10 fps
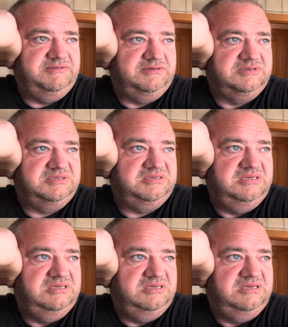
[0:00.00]
once
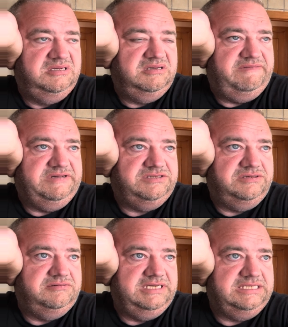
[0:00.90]
every
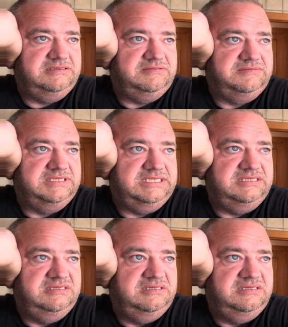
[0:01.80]
two weeks or something.